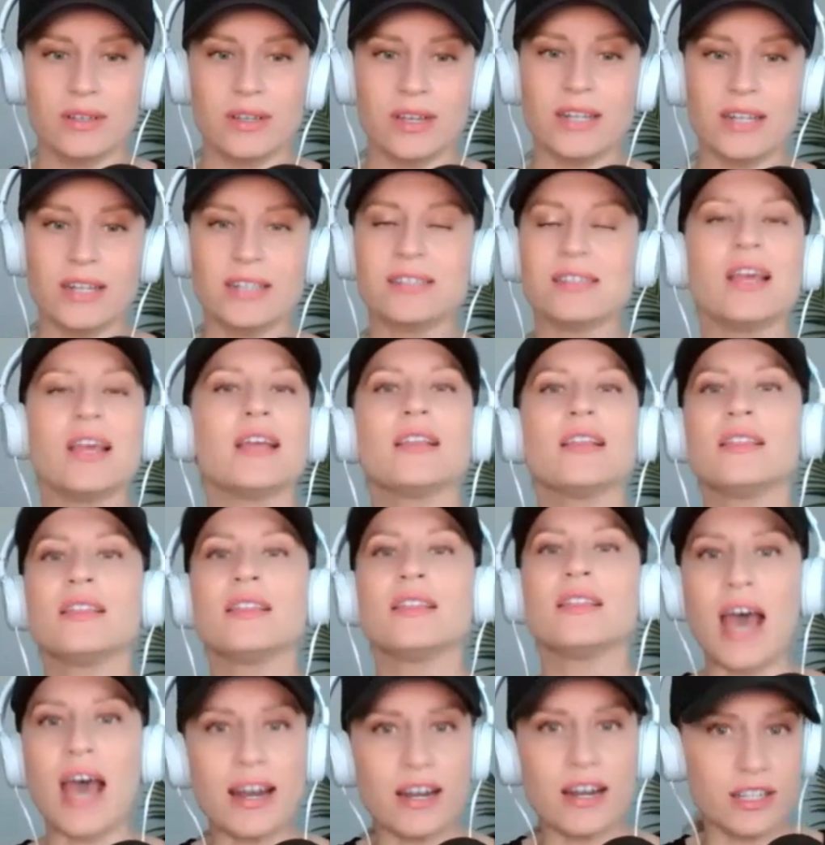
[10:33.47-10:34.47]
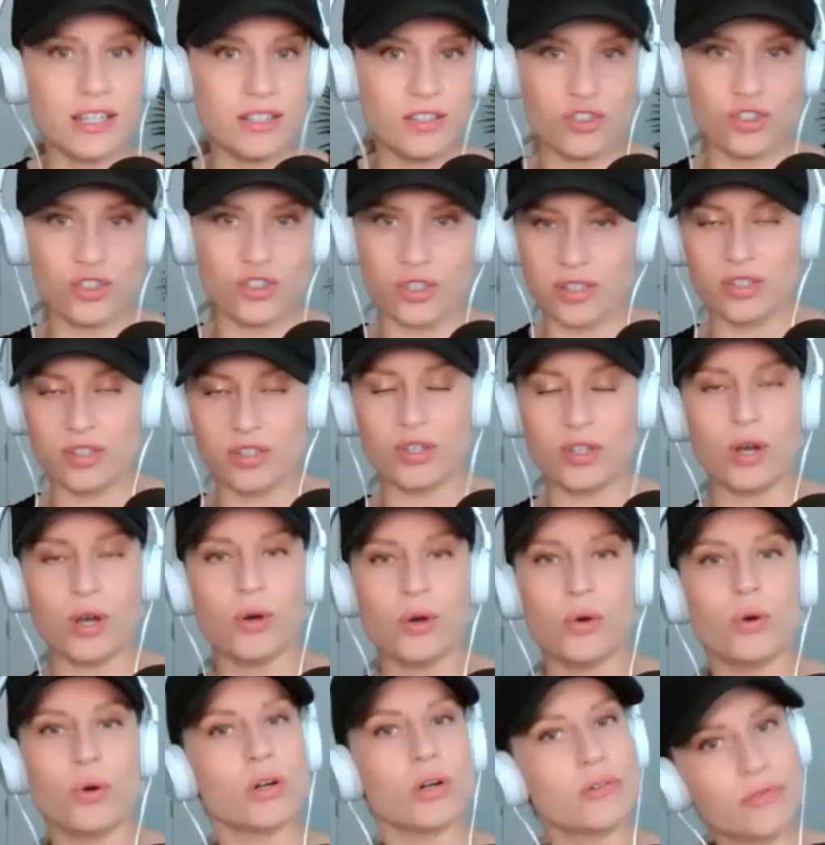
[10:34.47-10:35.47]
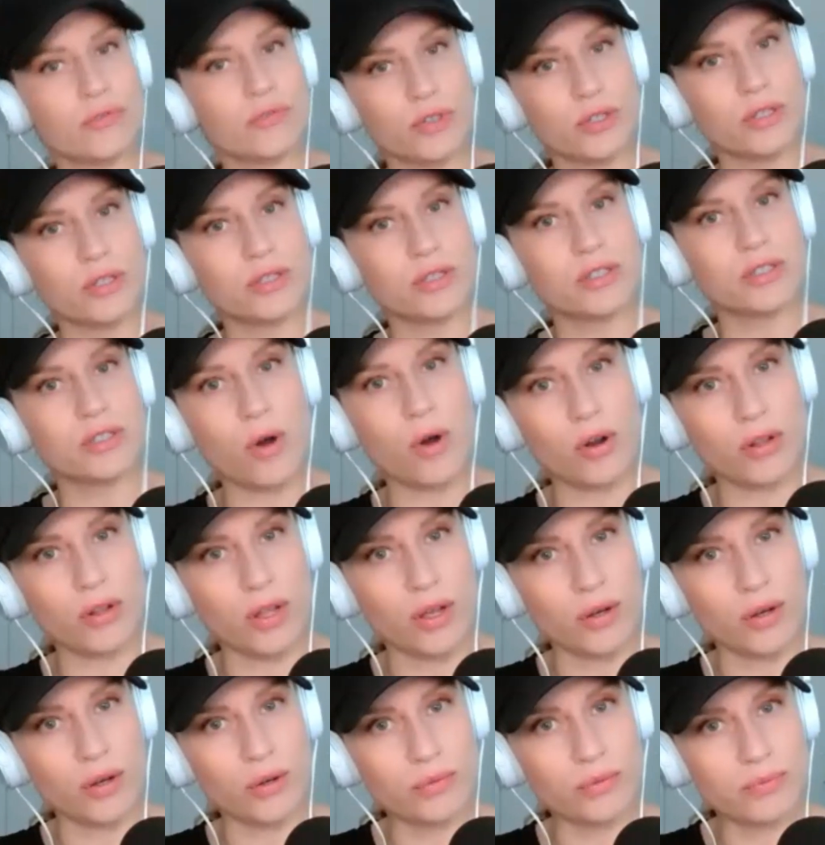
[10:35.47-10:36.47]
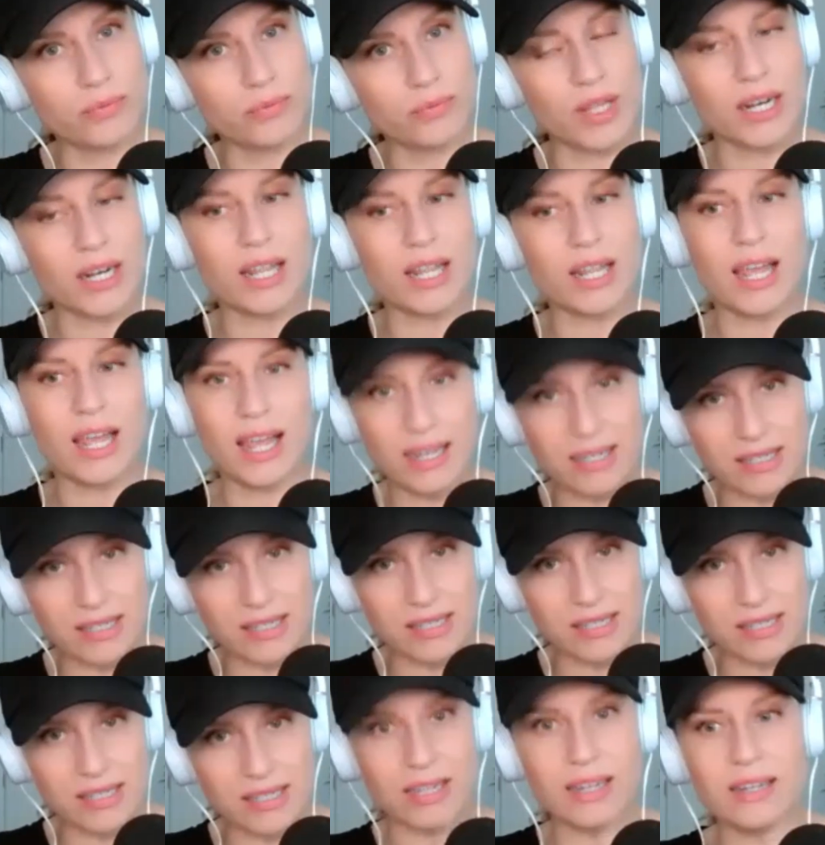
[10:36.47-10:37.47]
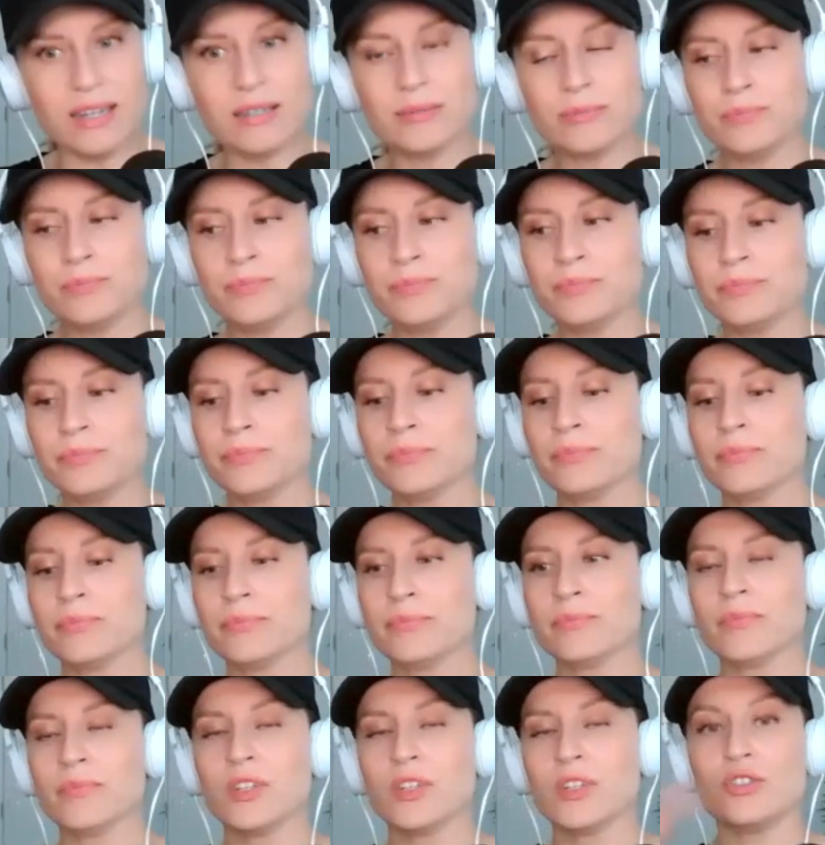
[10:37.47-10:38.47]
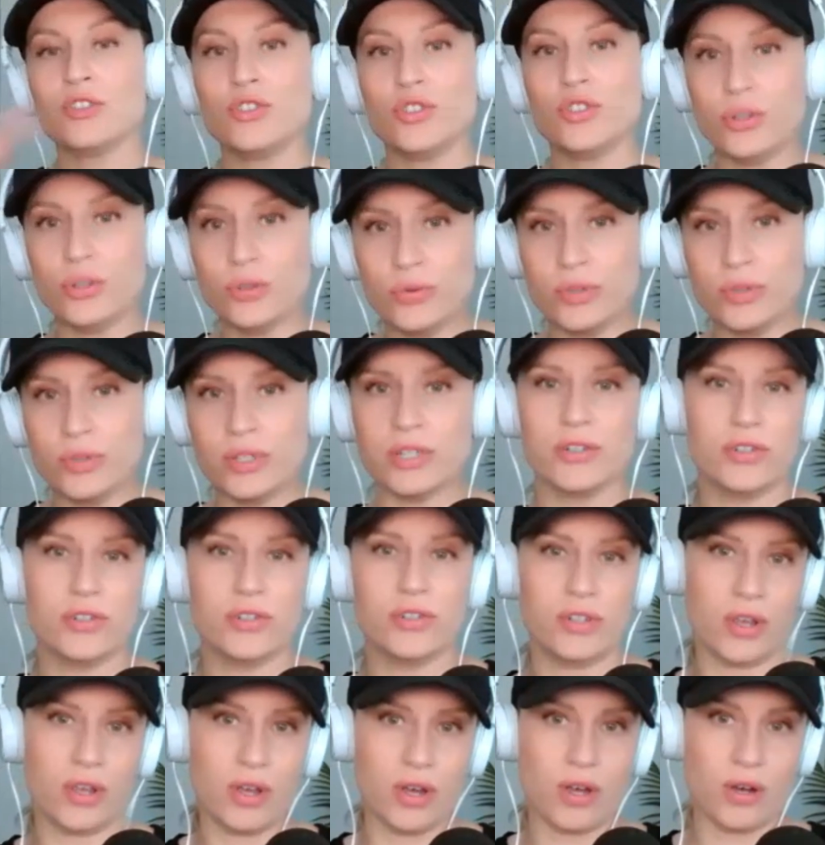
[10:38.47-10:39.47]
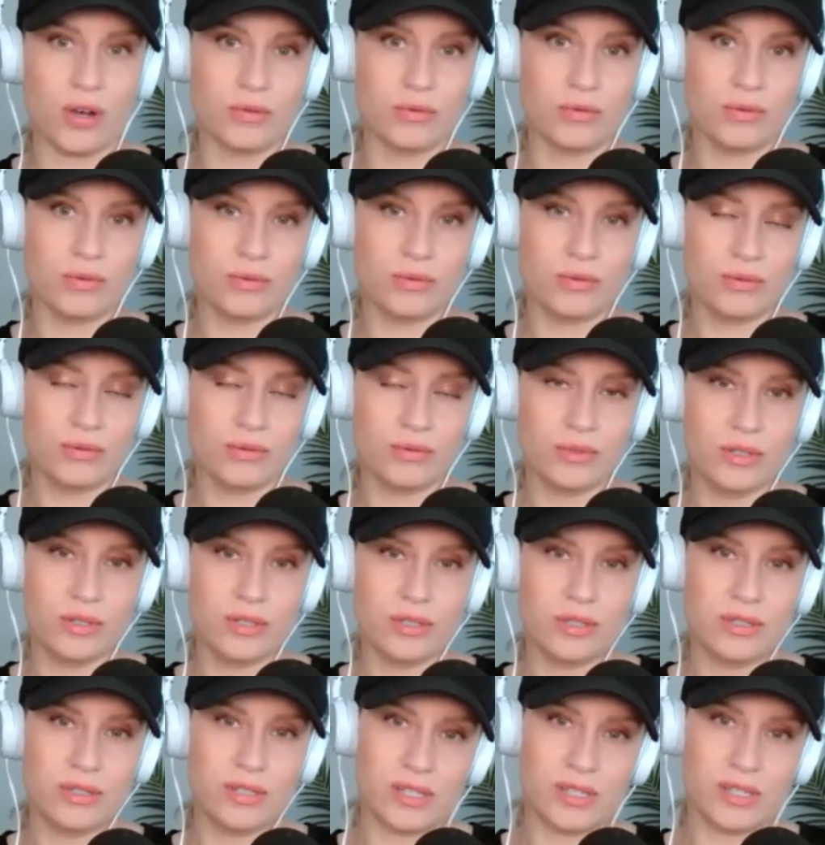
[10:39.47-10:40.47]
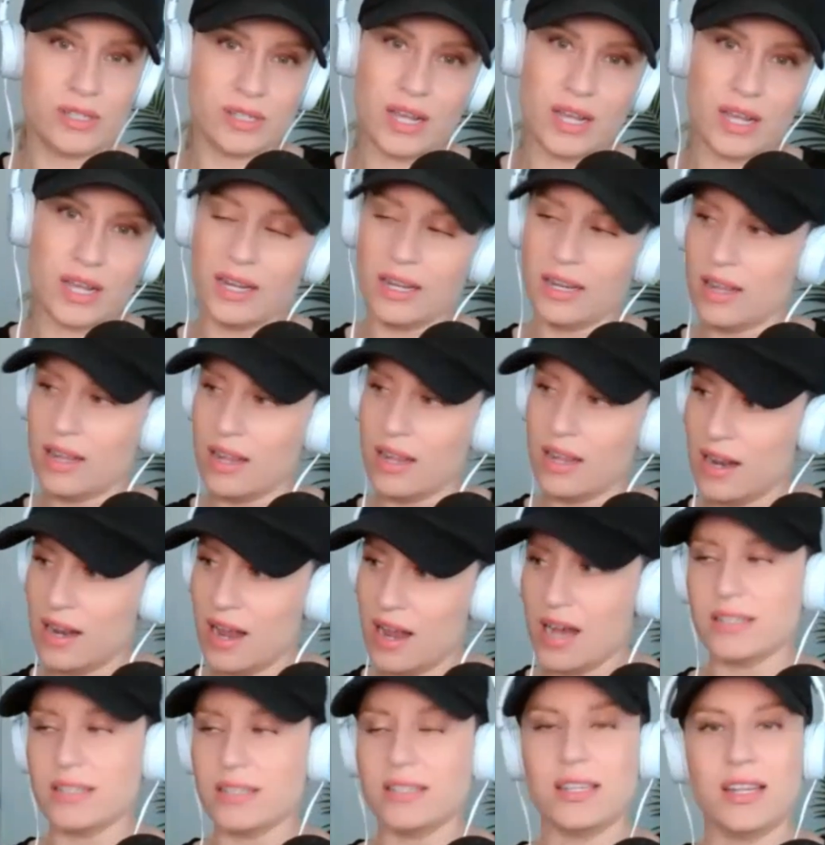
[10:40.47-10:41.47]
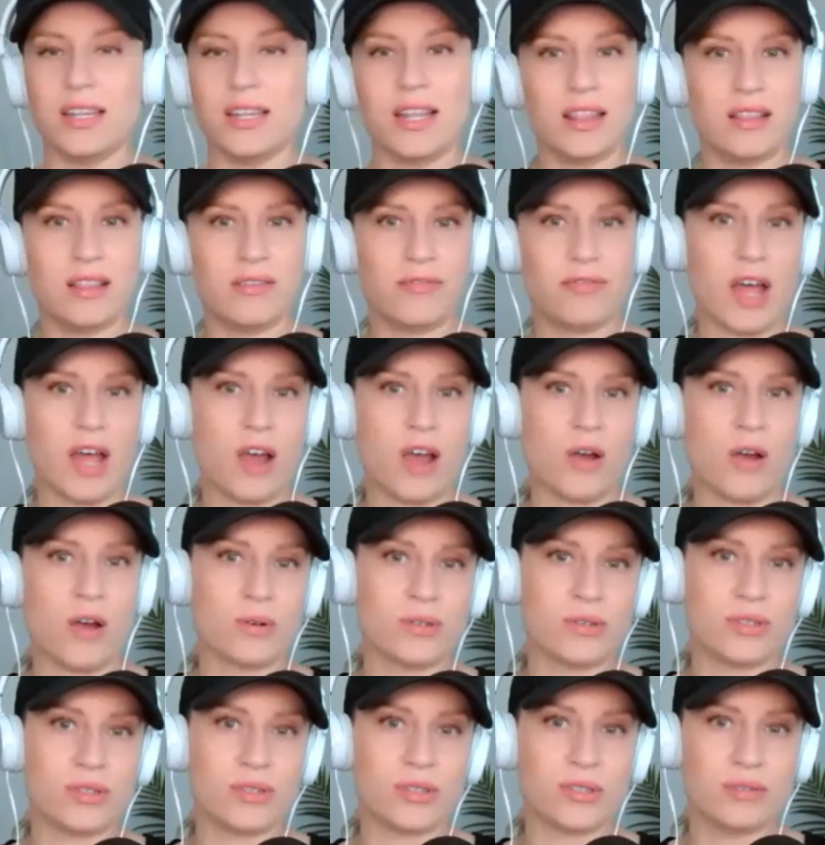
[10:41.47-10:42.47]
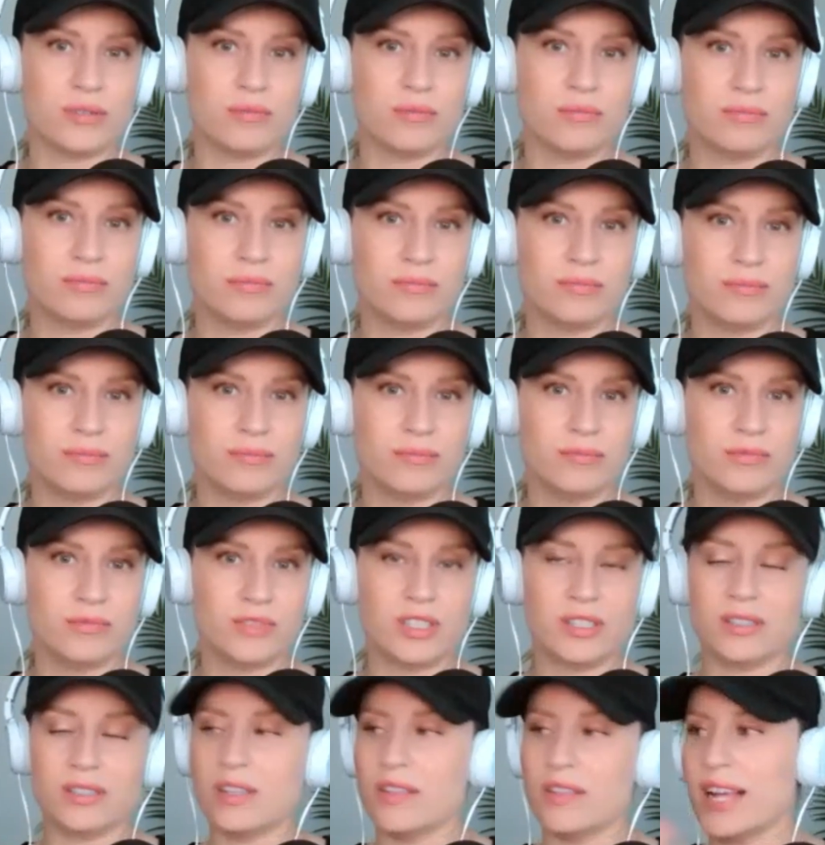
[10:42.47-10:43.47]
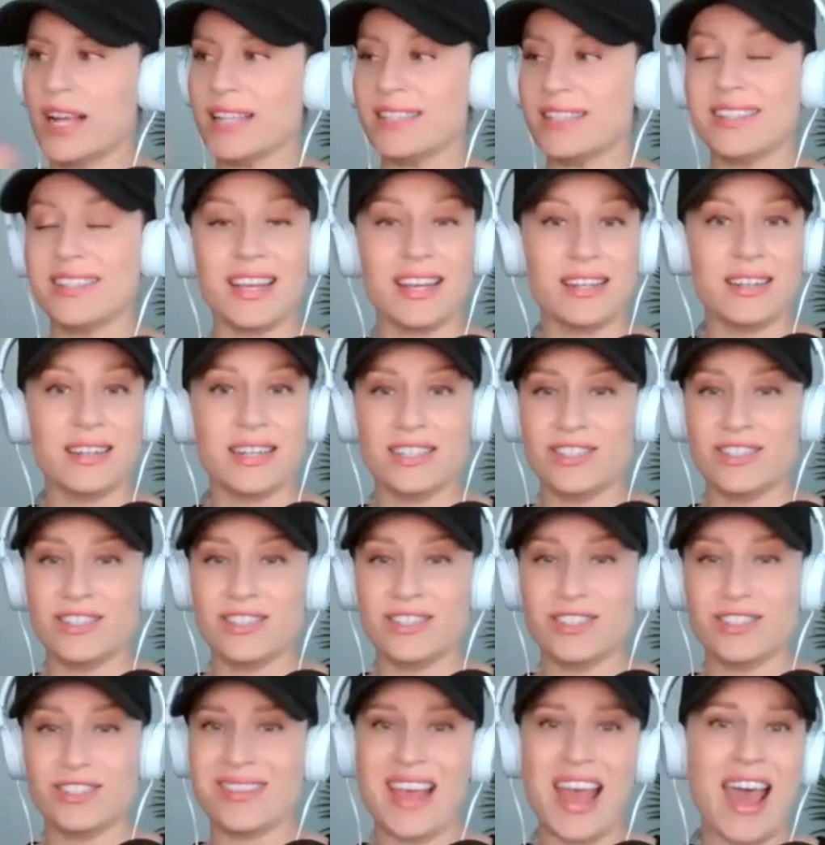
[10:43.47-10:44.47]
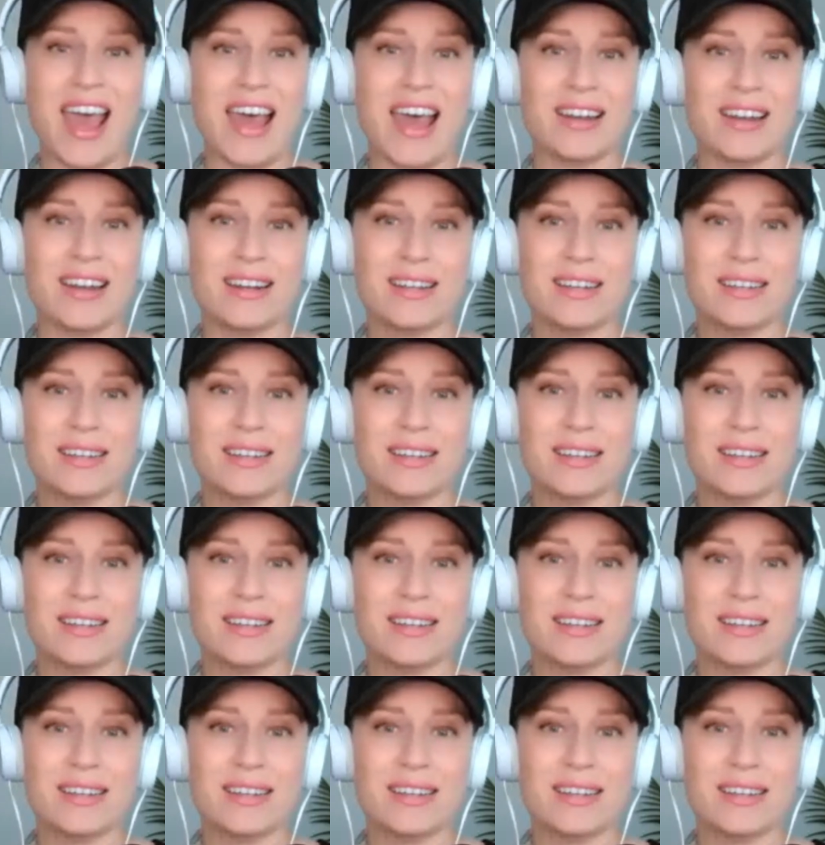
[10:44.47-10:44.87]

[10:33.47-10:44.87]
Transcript: And it's like, that is just so hurtful to Marlo that Candy 2 years ago decided not to get the flowers. That's it. It's just that.